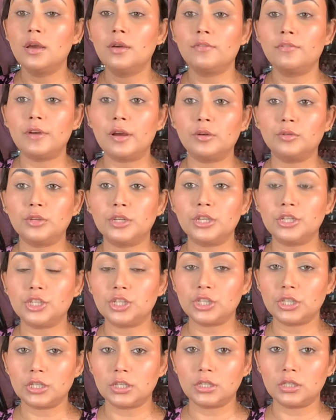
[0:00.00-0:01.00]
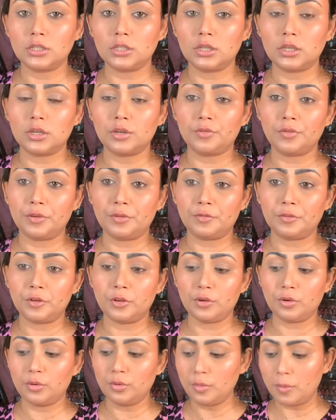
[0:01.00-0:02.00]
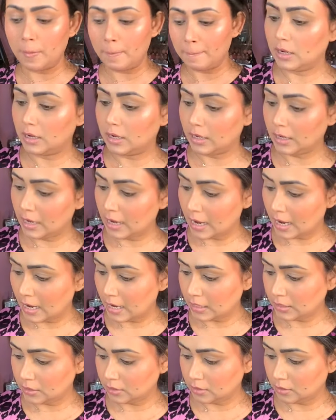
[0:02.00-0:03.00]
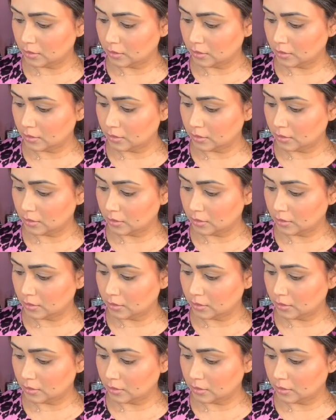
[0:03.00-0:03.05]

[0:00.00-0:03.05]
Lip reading: foundation review. I had